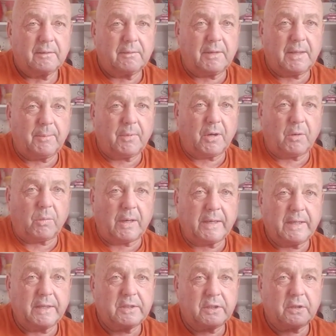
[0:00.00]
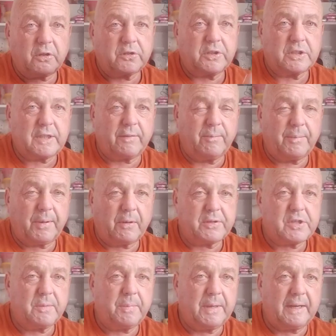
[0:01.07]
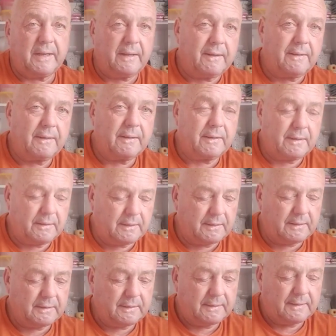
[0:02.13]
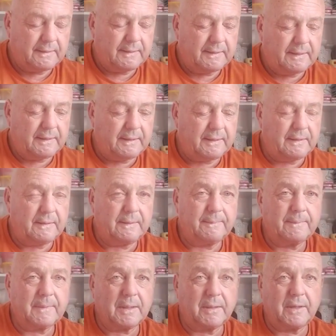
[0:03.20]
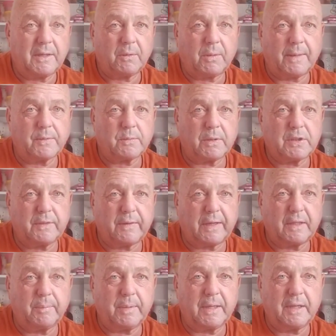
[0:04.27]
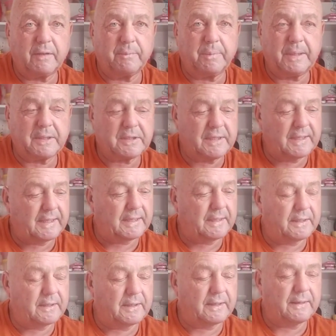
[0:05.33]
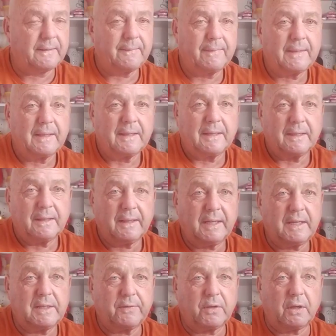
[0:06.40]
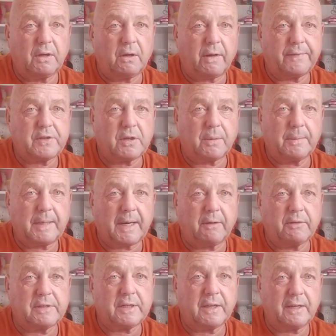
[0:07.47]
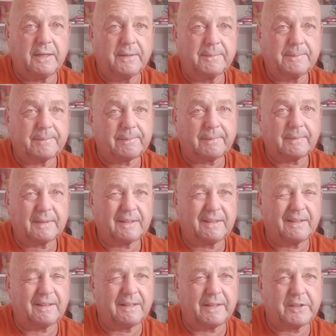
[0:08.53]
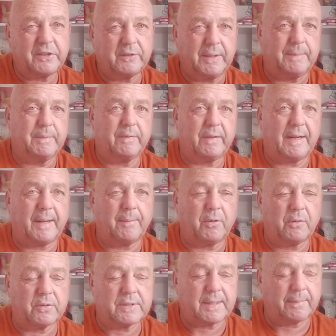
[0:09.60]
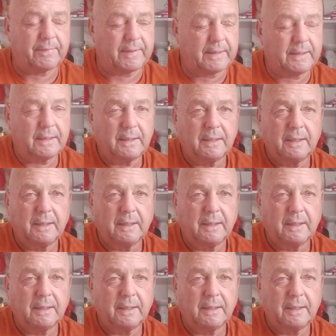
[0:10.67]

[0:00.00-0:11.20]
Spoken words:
Round my way, these will cost you 7 pints of beer. You know, as much you've had the beer, you've pissed it out, haven't you? These have got a lifetime guarantee. Unless you hit with an hammer or something.